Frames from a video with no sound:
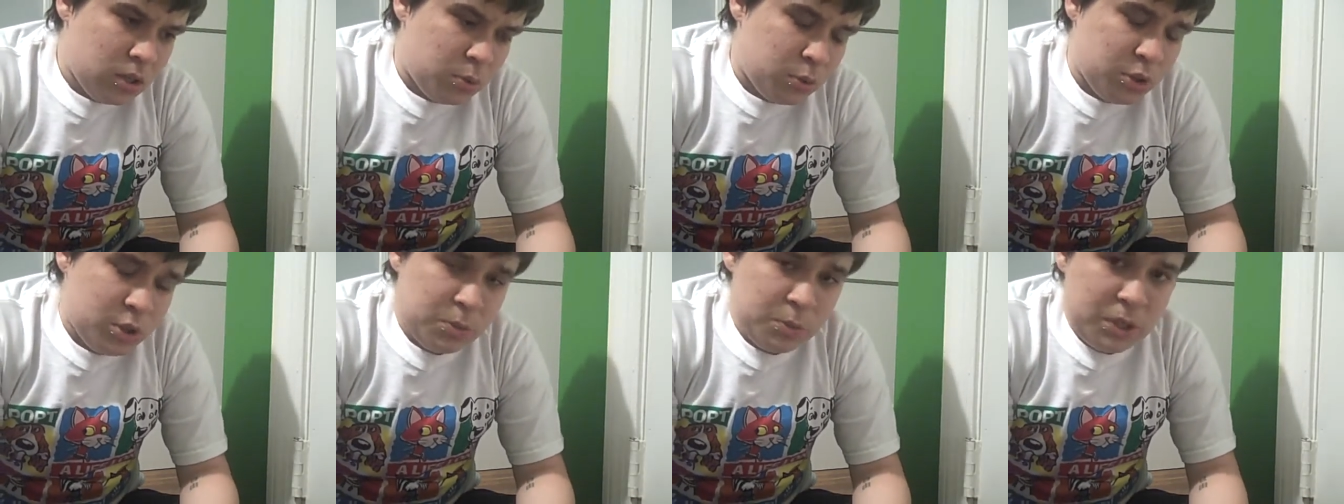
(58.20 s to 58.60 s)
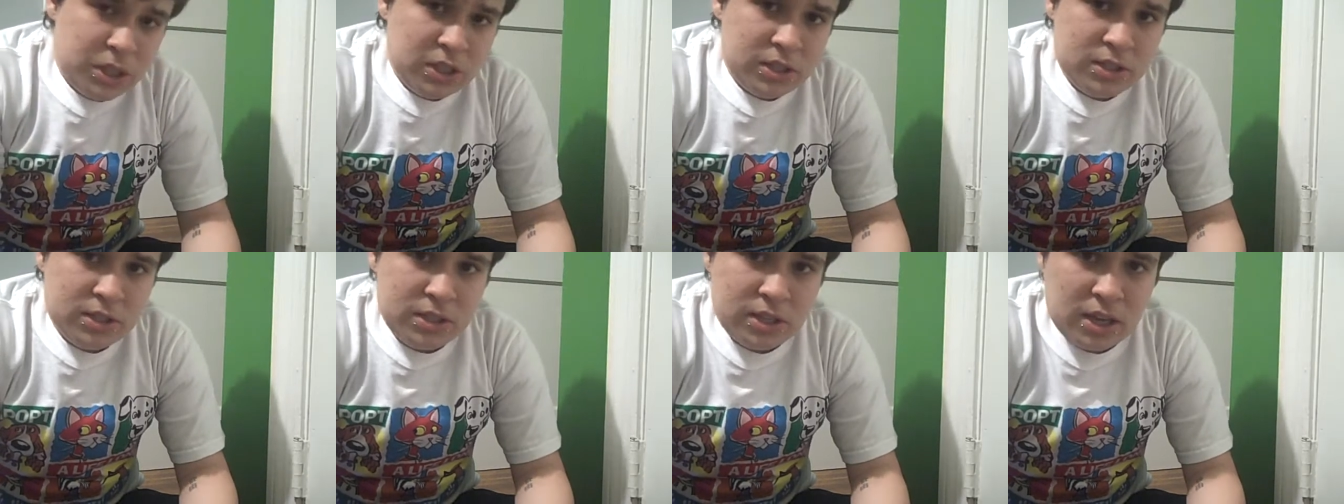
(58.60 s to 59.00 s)
Which
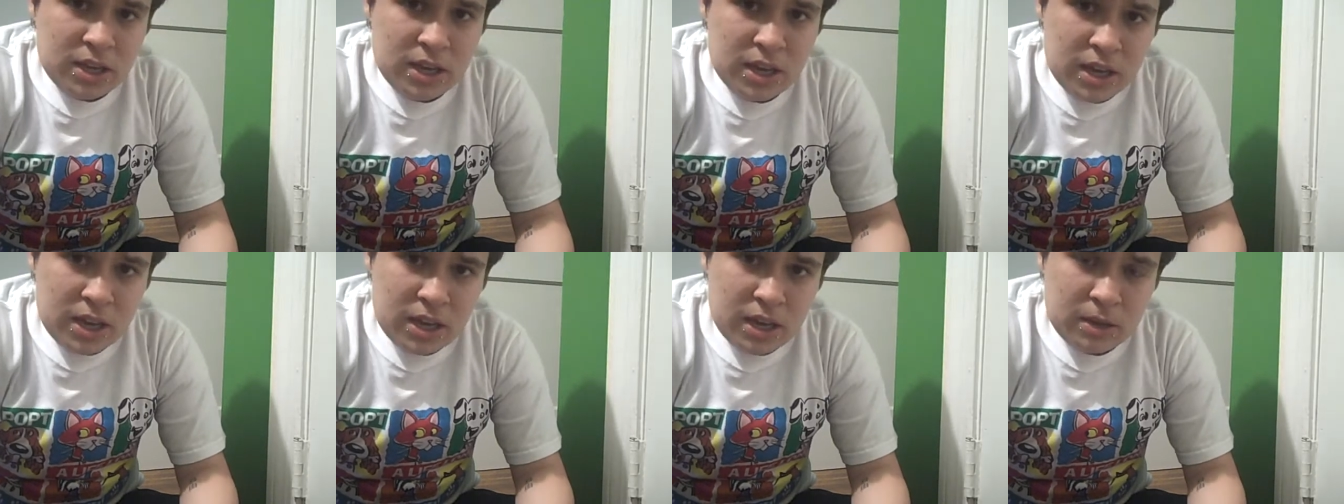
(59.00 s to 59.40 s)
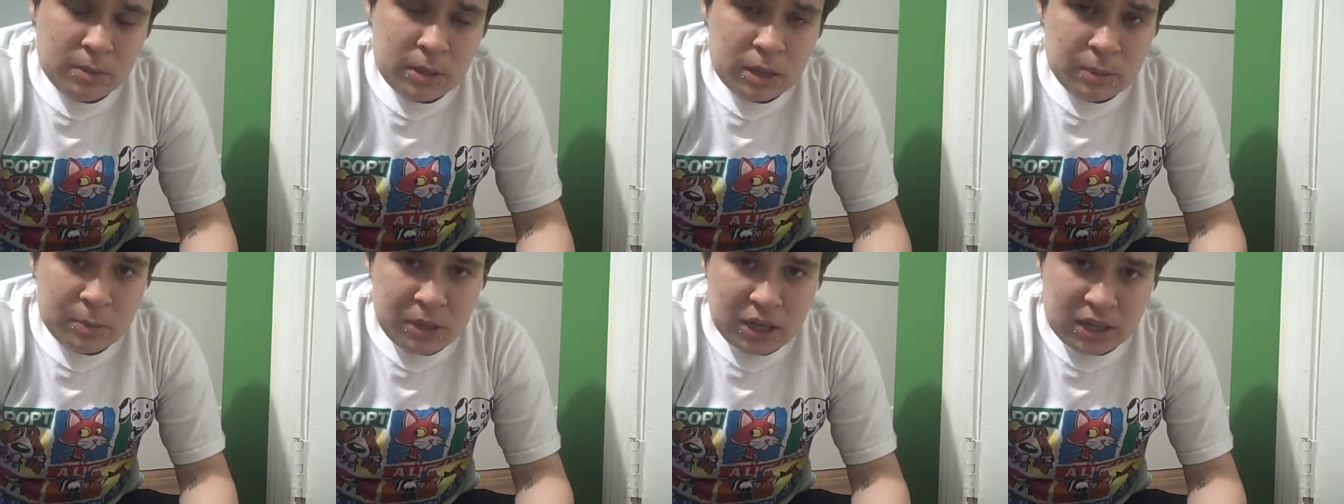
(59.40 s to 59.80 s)
means, aka,
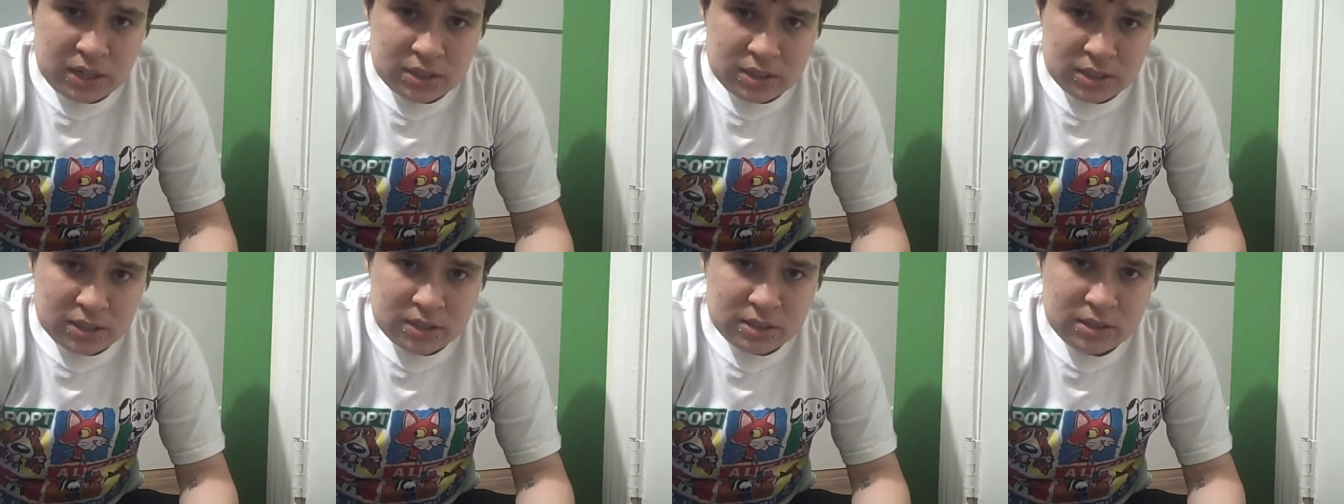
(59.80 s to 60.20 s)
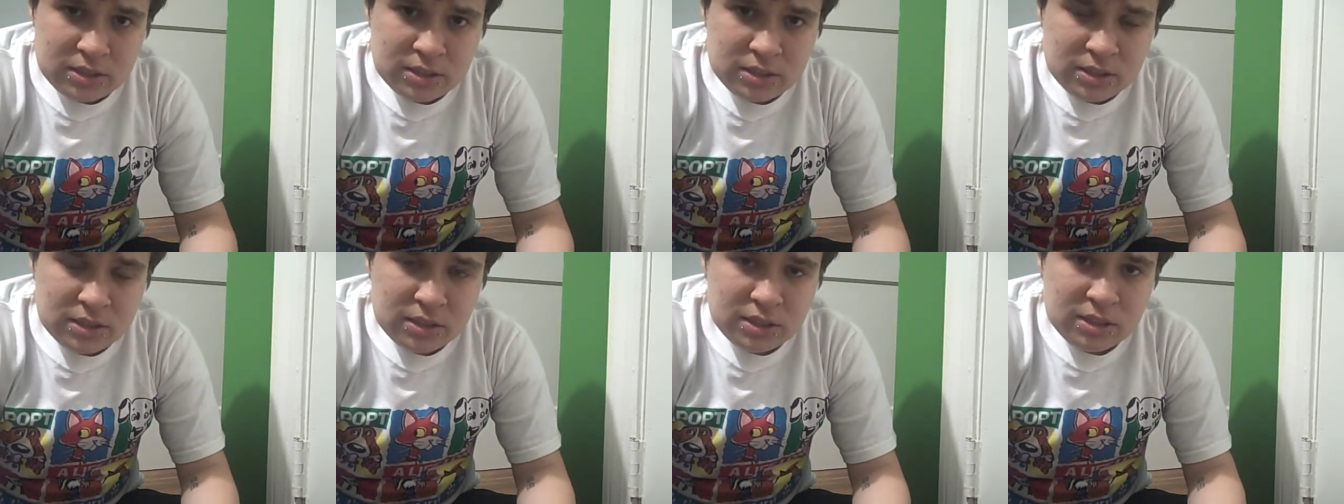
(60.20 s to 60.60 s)
I'm not passing
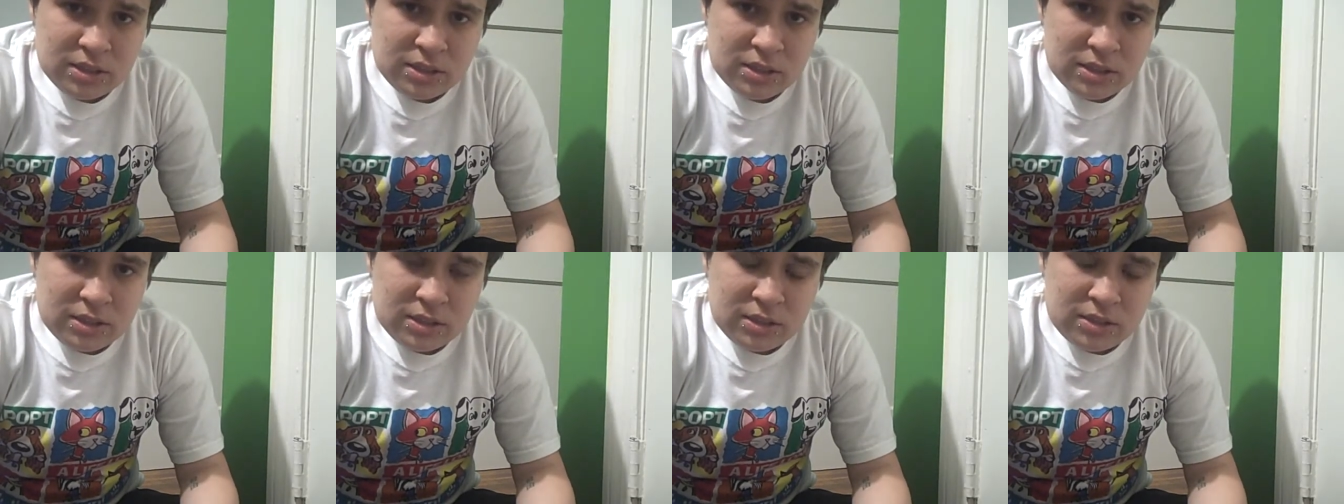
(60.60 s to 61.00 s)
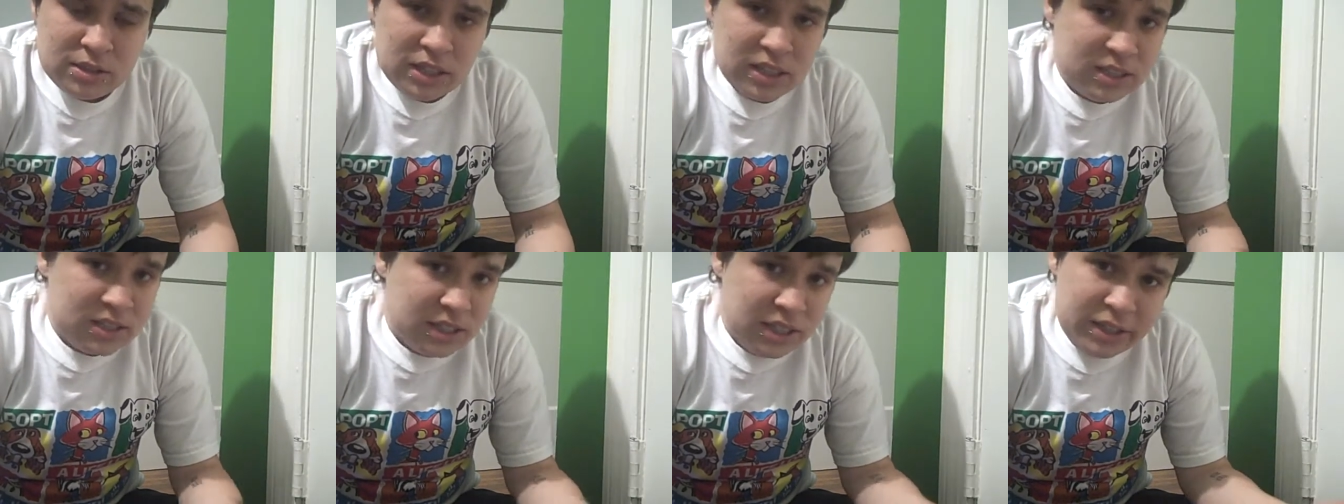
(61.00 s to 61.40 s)

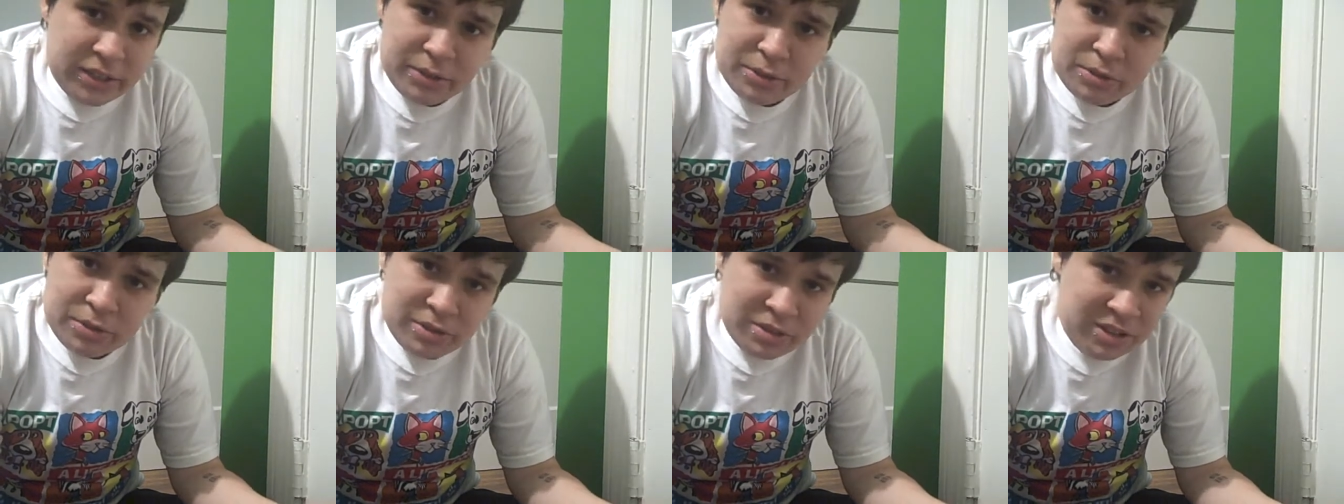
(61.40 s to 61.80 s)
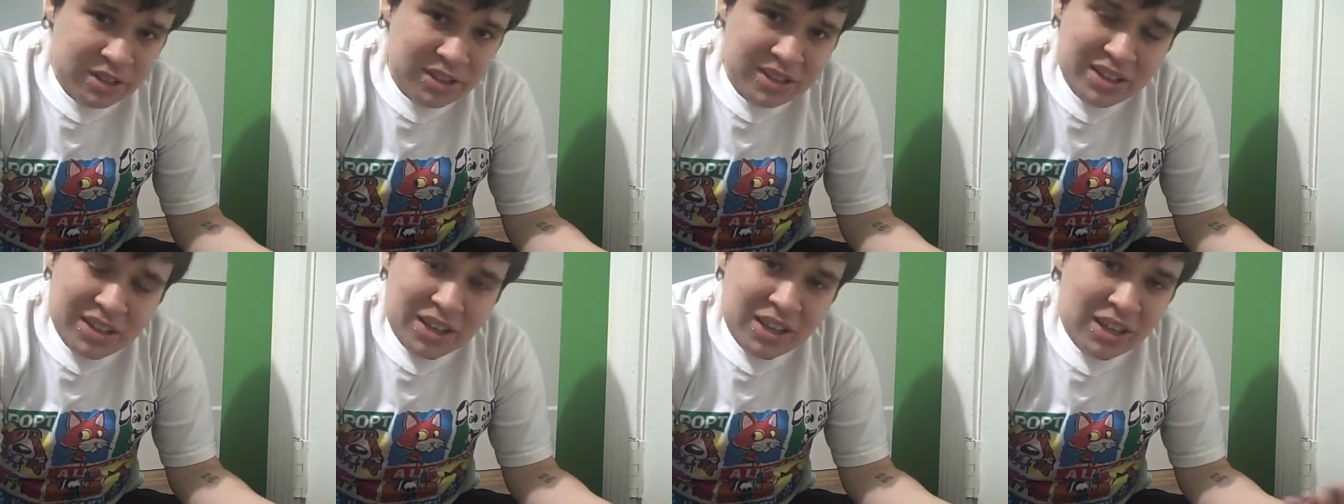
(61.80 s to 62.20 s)
as either
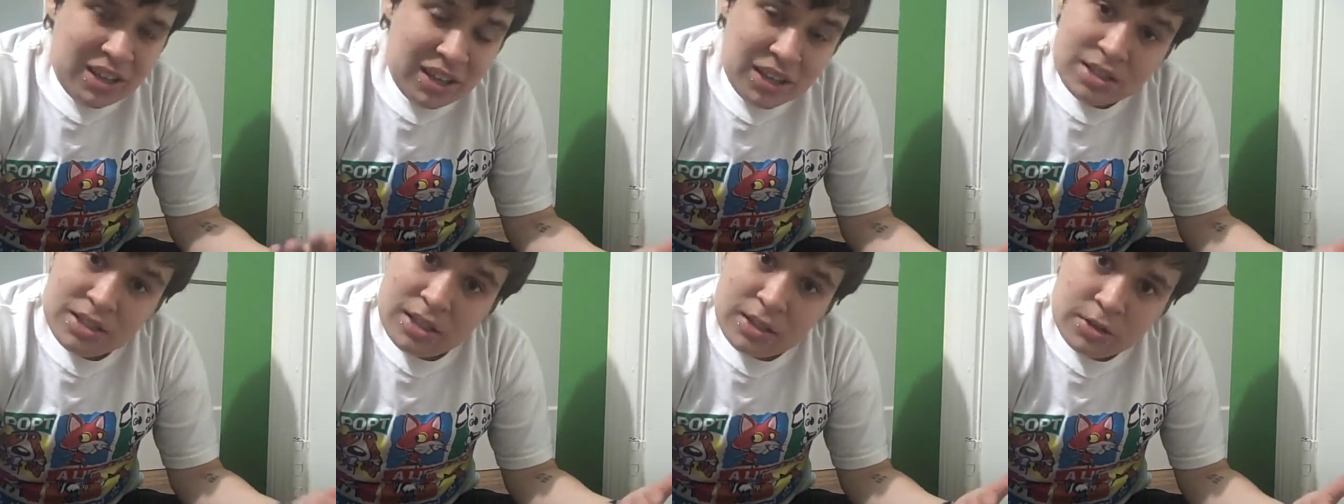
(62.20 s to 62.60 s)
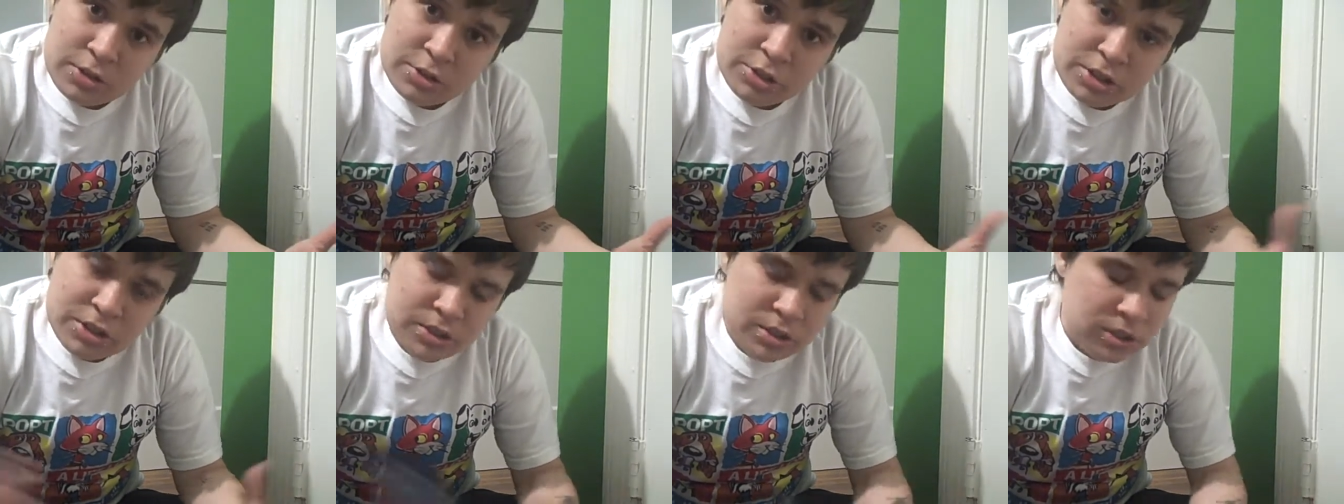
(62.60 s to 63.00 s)
as
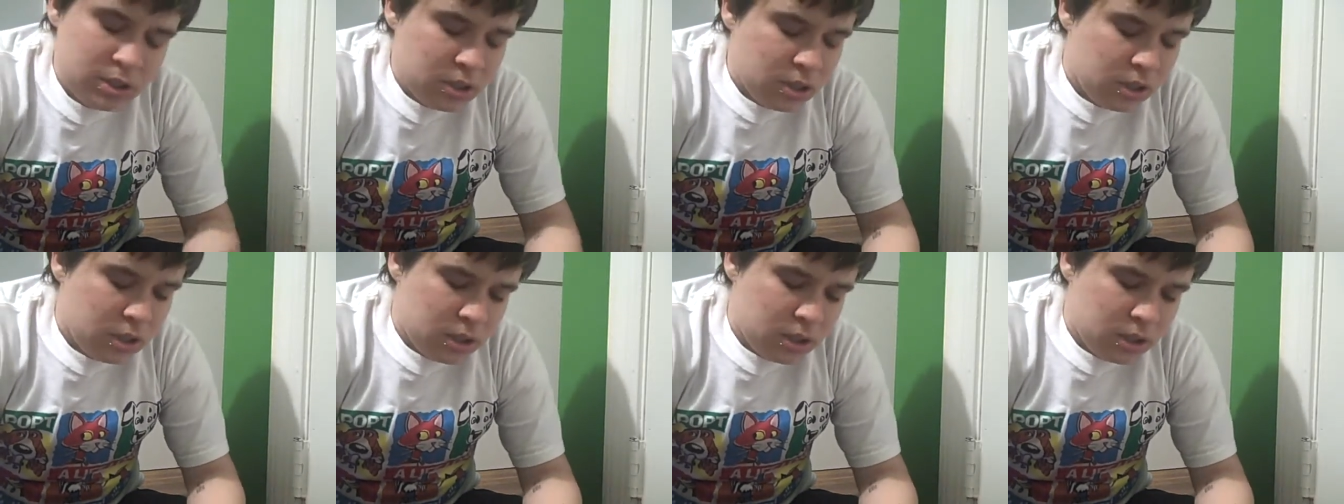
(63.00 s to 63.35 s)
either gender.